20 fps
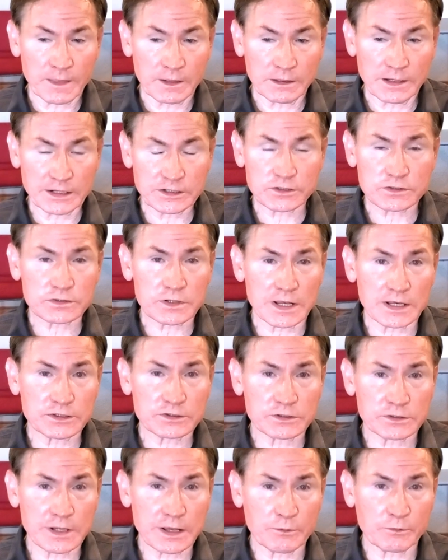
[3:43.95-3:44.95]

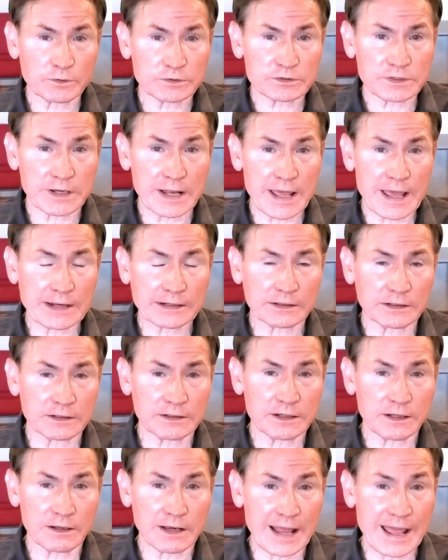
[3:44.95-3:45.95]
legislation that was enacted
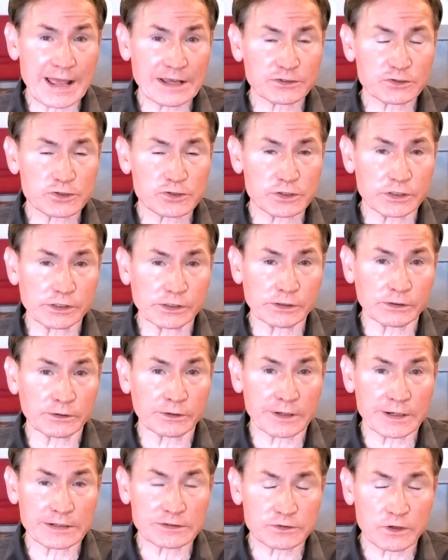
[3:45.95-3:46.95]
last year
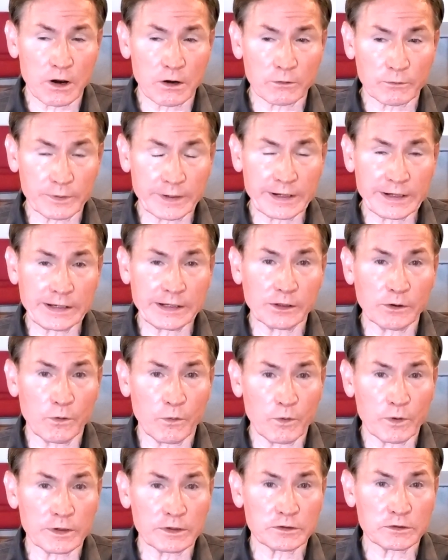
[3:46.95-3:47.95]
is already
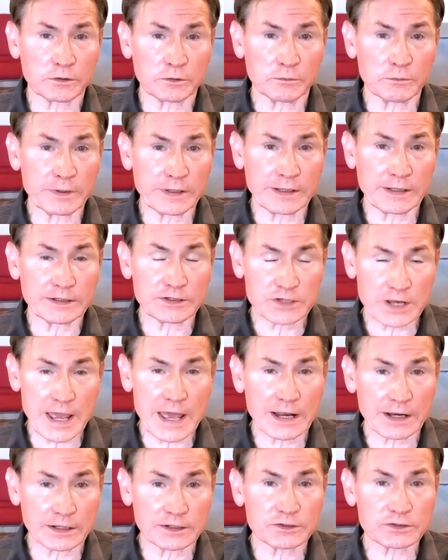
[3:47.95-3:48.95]
going to be
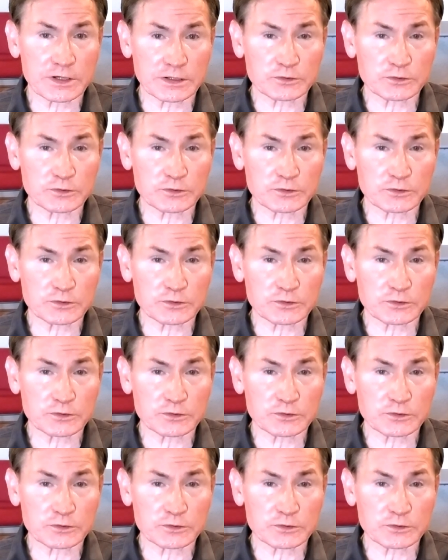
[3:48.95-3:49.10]
challenged,